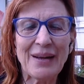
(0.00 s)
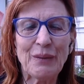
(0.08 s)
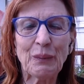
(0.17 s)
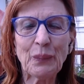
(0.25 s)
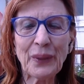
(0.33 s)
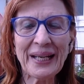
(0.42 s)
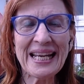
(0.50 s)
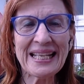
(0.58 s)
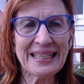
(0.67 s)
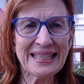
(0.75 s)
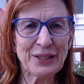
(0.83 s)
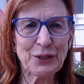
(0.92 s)
What he
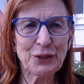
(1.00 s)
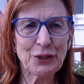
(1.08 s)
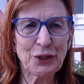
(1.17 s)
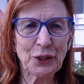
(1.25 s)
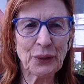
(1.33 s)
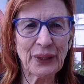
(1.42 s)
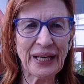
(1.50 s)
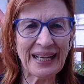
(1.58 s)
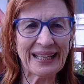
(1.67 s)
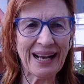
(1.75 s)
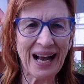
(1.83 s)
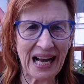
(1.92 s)
is
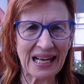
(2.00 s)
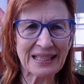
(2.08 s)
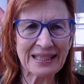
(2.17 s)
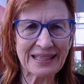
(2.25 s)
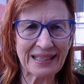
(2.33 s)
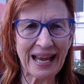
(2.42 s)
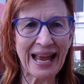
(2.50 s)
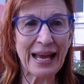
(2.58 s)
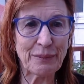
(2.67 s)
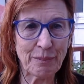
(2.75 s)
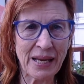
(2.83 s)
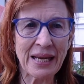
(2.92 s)
assuring us
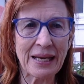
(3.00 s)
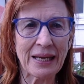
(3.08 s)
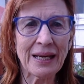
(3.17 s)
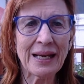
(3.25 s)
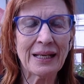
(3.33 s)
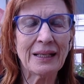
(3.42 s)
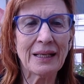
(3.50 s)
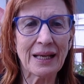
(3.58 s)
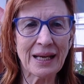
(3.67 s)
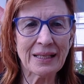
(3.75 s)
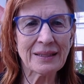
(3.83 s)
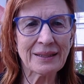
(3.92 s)
and me
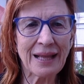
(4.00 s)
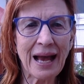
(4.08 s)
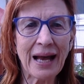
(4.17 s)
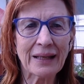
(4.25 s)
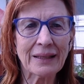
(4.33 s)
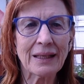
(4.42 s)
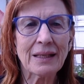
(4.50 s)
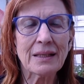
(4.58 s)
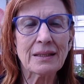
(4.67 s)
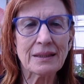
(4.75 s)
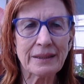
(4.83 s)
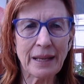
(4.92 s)
is that
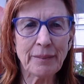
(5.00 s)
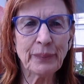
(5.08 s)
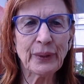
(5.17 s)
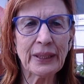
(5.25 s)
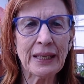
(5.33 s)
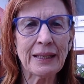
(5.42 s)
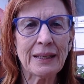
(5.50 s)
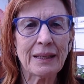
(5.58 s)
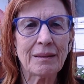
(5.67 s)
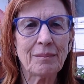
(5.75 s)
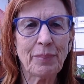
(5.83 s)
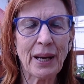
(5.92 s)
simply
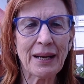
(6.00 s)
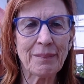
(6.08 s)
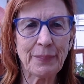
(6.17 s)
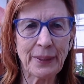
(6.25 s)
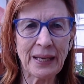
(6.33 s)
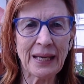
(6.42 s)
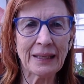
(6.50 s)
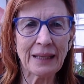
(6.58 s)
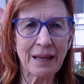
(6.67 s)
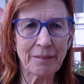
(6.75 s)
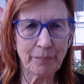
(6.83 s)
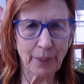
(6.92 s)
by being
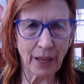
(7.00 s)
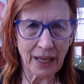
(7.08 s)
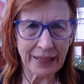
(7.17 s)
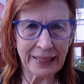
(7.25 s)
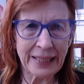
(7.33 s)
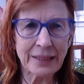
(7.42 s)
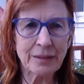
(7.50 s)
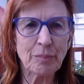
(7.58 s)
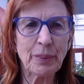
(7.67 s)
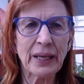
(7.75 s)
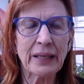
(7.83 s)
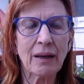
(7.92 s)
embodied,
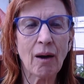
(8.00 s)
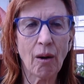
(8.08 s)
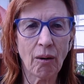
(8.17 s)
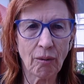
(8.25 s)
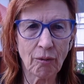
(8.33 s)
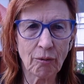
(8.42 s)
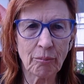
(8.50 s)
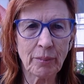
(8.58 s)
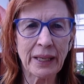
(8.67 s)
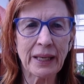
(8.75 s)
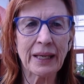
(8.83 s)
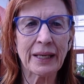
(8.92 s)
being home
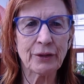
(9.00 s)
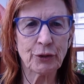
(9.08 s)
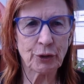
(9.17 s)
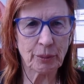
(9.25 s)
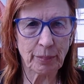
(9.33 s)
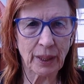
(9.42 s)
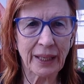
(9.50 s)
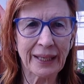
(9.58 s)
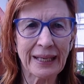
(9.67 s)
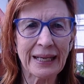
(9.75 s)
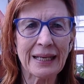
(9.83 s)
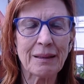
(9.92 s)
in your
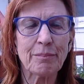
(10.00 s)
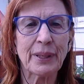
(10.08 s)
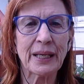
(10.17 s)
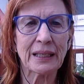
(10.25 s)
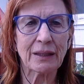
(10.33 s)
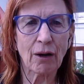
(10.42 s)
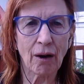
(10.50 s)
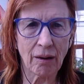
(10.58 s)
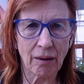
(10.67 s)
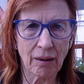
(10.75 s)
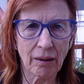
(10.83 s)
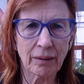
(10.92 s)
body, being
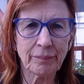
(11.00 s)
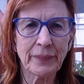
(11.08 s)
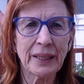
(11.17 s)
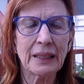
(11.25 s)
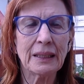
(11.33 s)
calm,